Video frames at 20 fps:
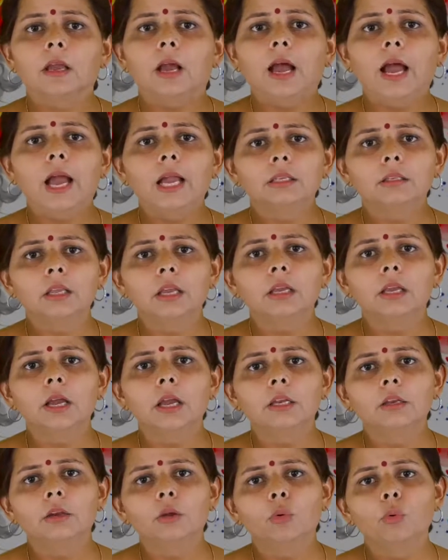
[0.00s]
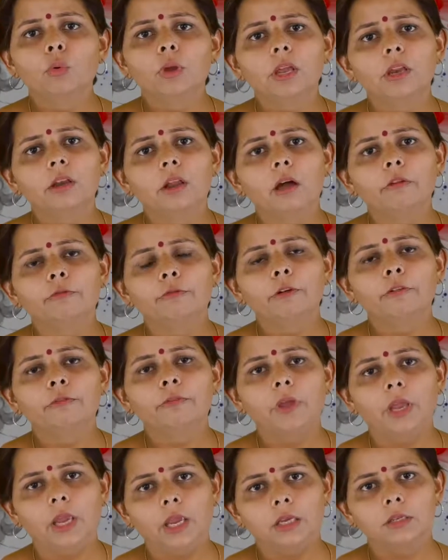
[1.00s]
I think I know enough of
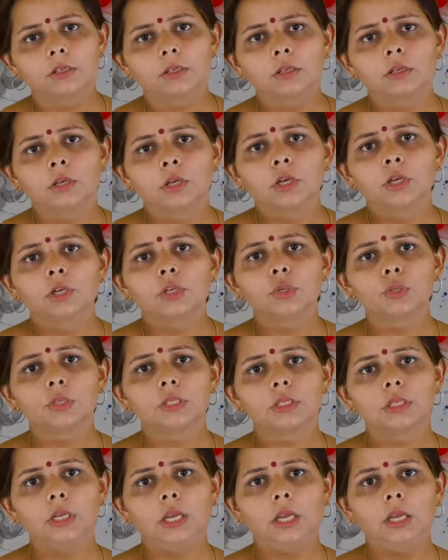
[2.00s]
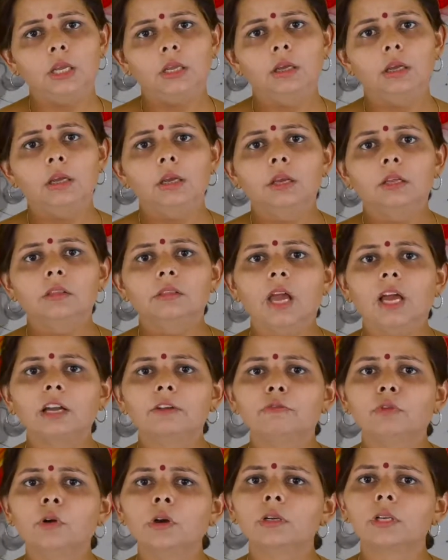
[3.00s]
hate to say that
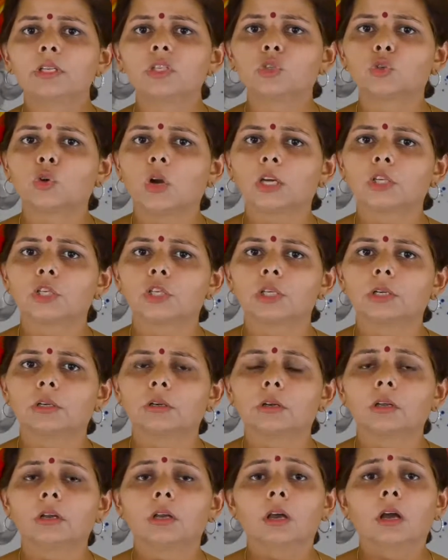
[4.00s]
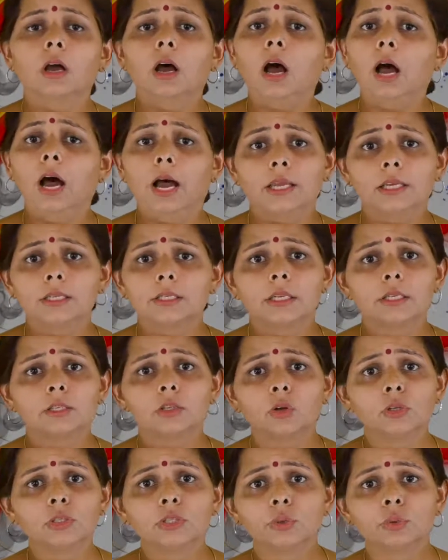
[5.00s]
for destruction, ice is
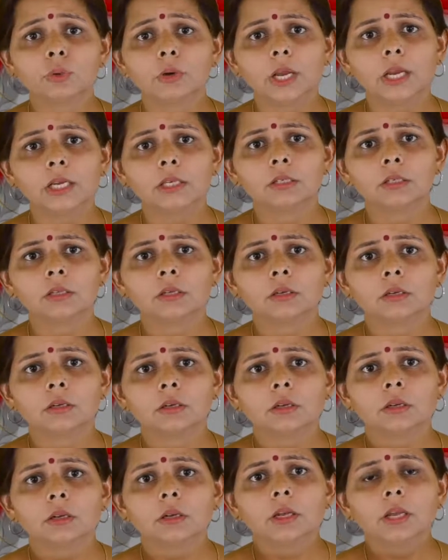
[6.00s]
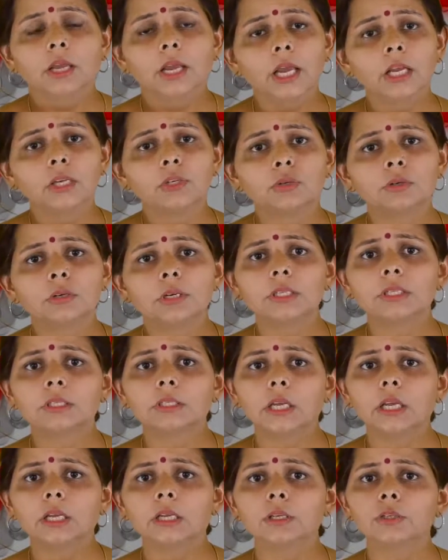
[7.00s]
also great. Hatred is
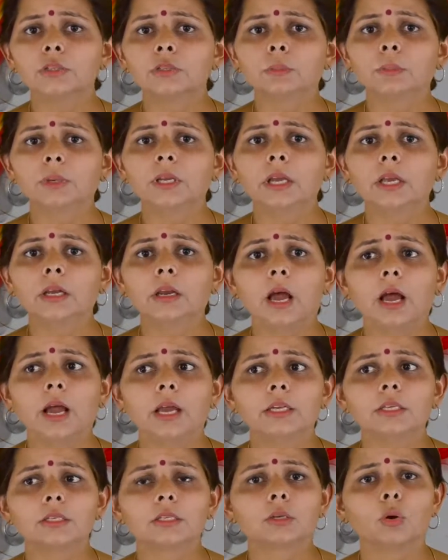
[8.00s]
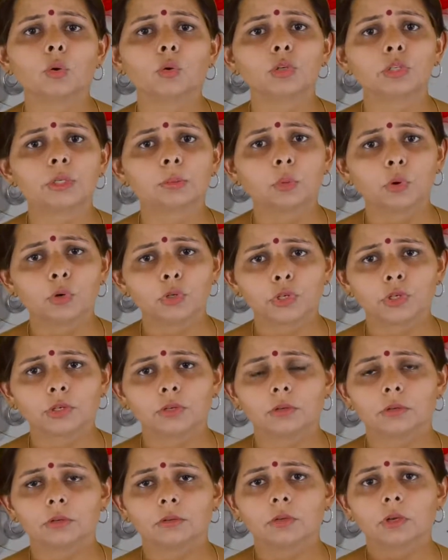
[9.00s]
taken to be an ice-cold
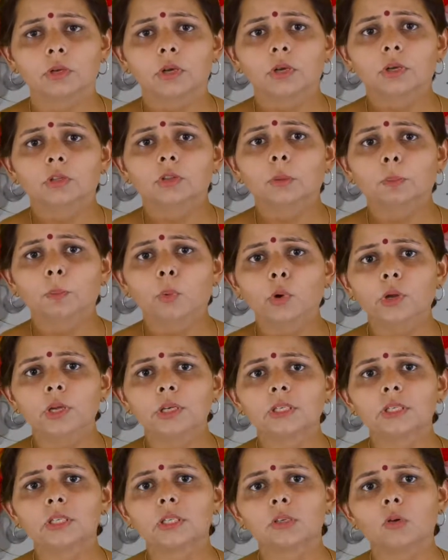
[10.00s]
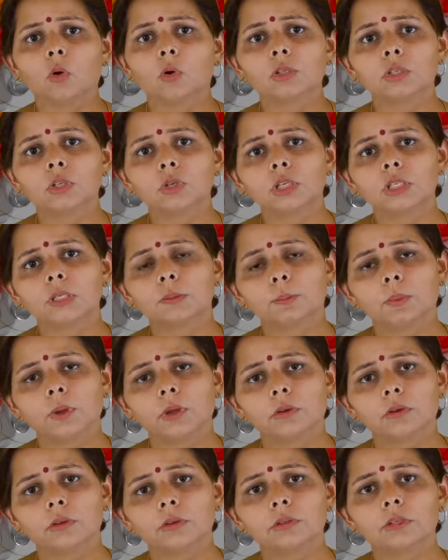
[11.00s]
emotion. The poet has also
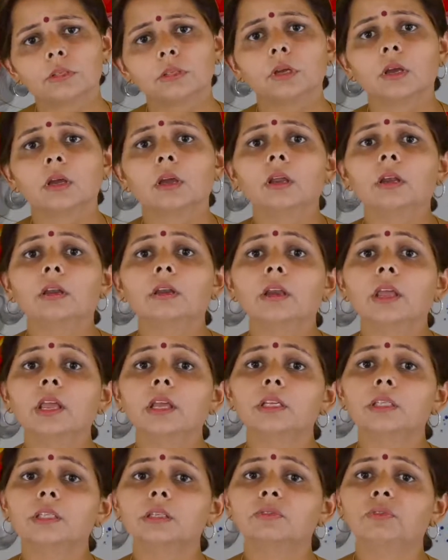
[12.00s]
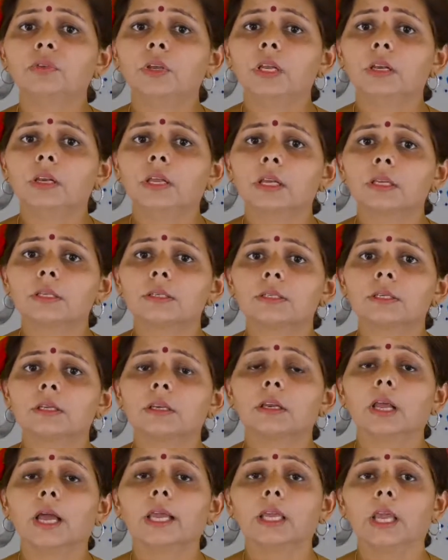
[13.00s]
experienced negative feelings
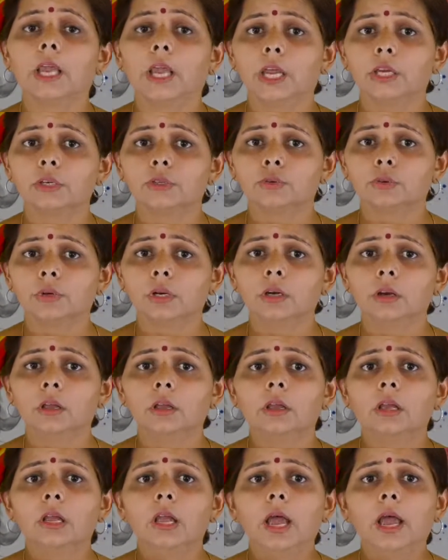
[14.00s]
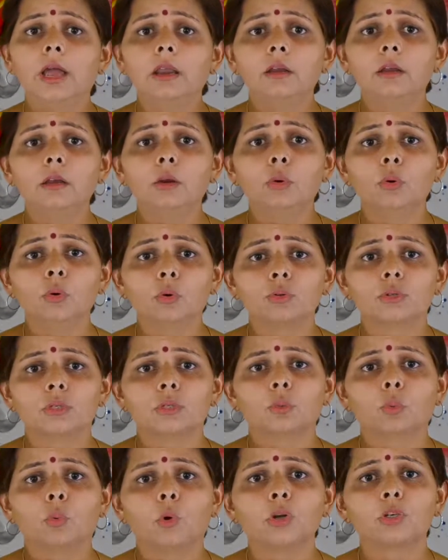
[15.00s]
like hatred and knows
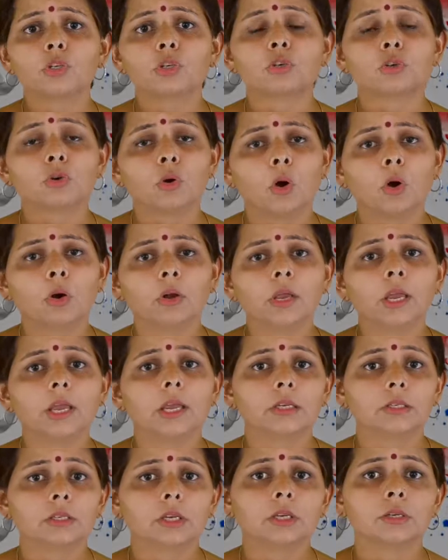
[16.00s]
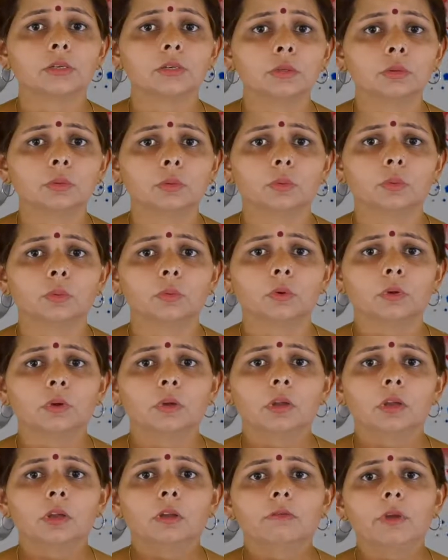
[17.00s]
what wrong it can do.
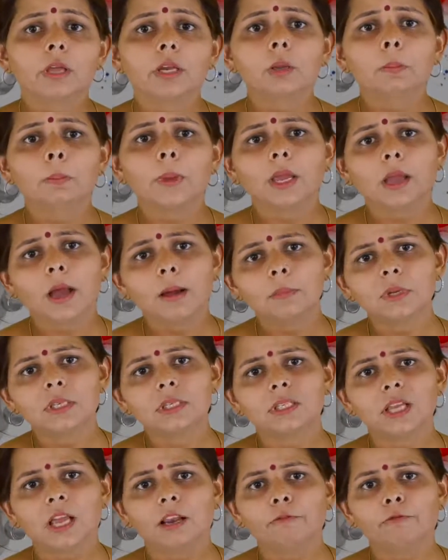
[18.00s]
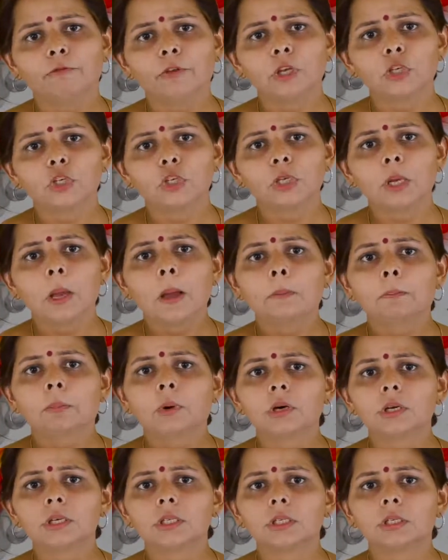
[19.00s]
When you become a selfish
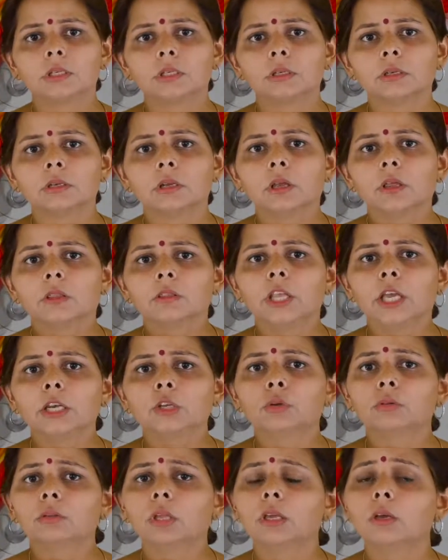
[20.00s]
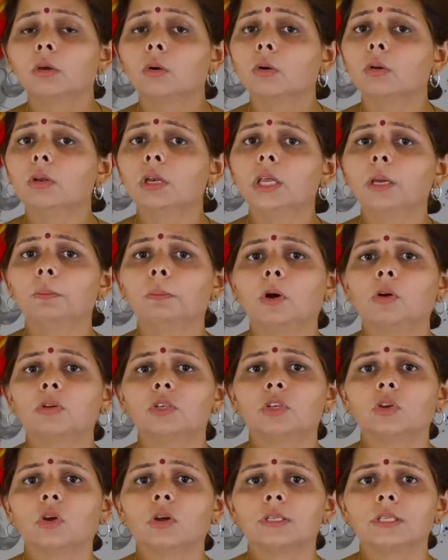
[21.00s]
person, then you think only
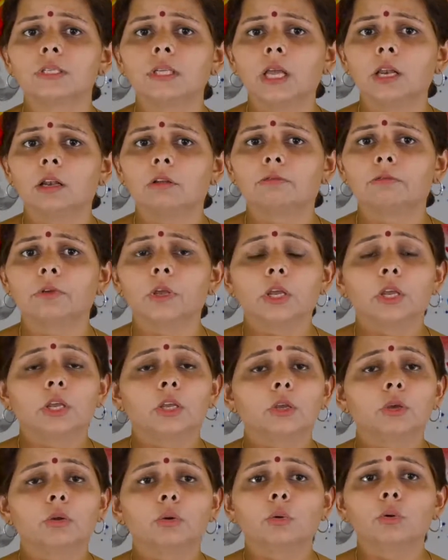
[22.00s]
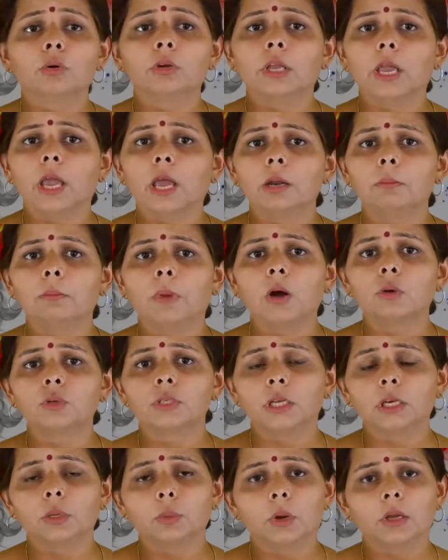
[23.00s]
about yourself. You don't care about
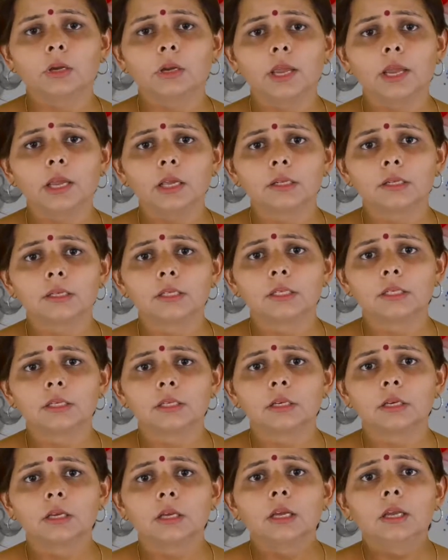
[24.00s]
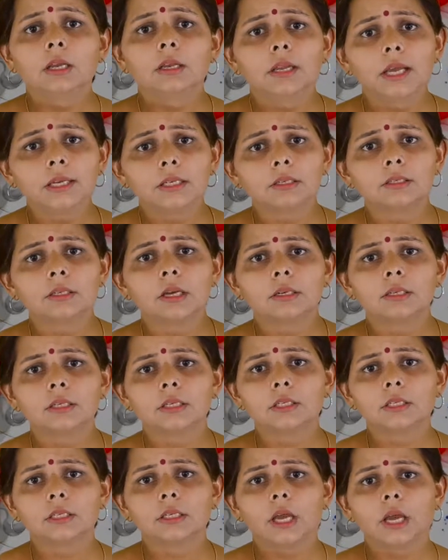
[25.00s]
anyone else. Let us
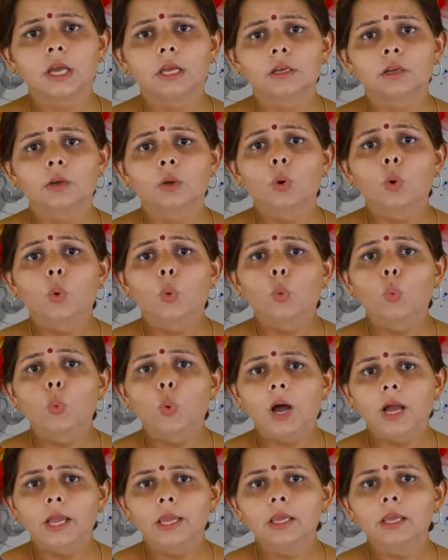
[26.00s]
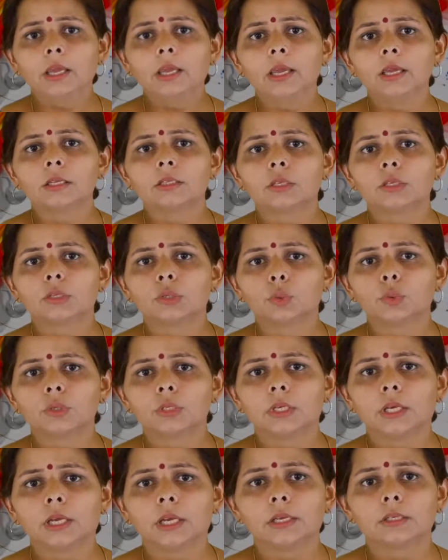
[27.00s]
understand why he has
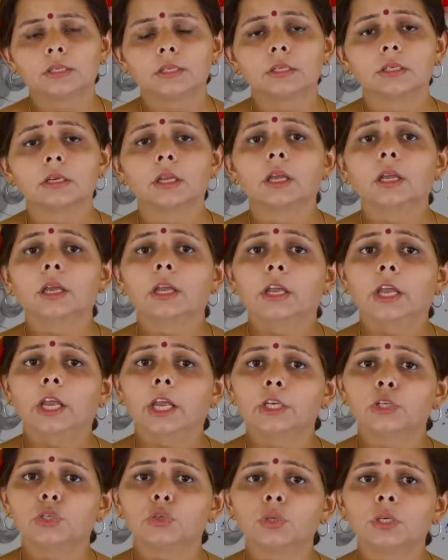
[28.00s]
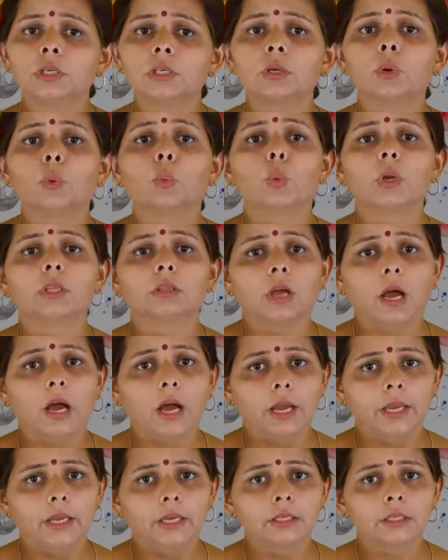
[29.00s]
associated hatred with
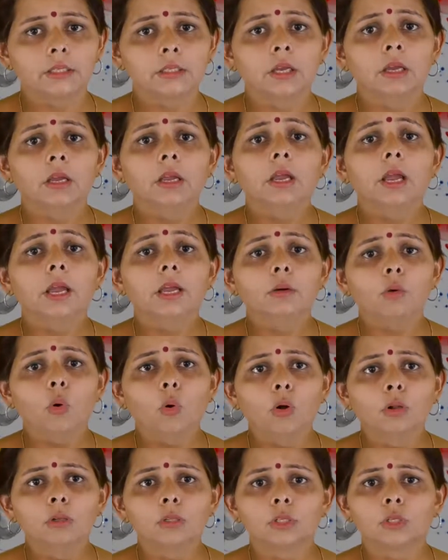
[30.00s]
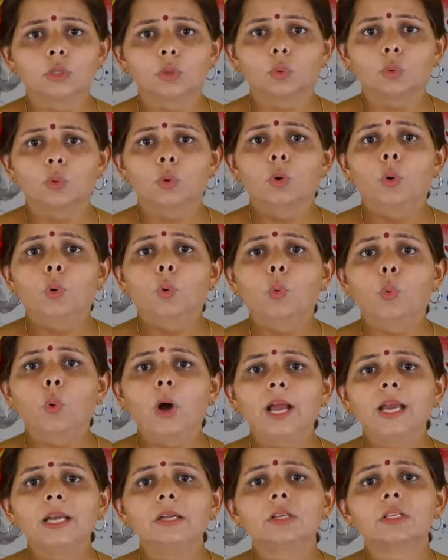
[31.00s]
ice, and also
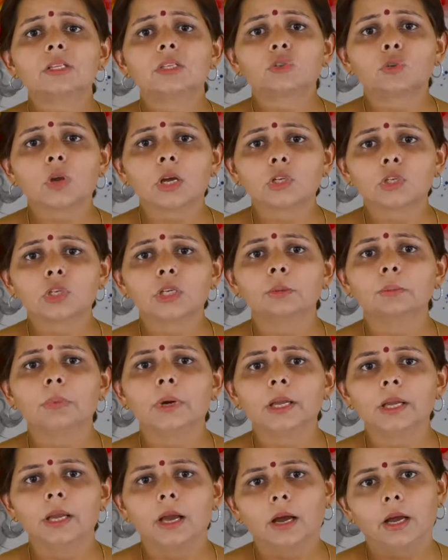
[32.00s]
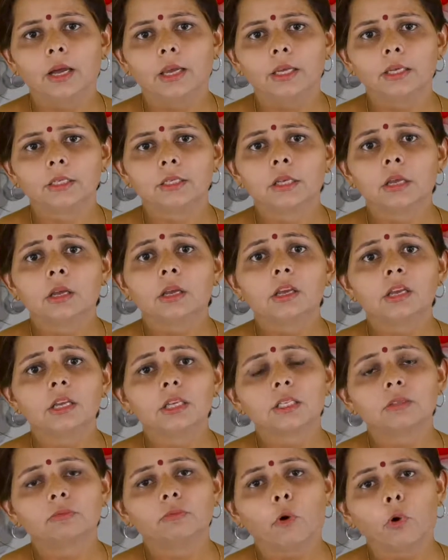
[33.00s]
why destruction by ice
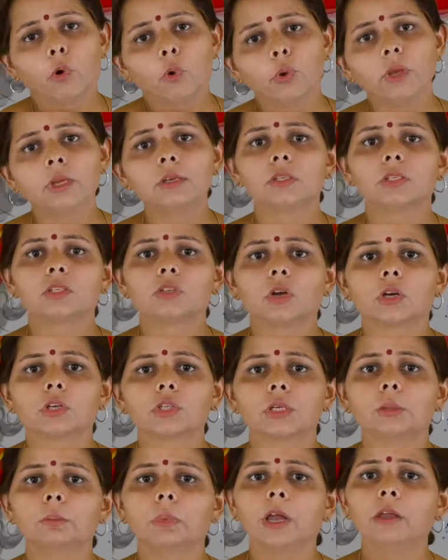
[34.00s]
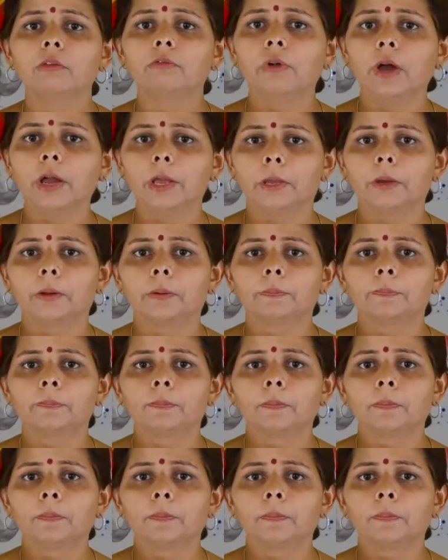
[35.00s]
is following destruction by fire.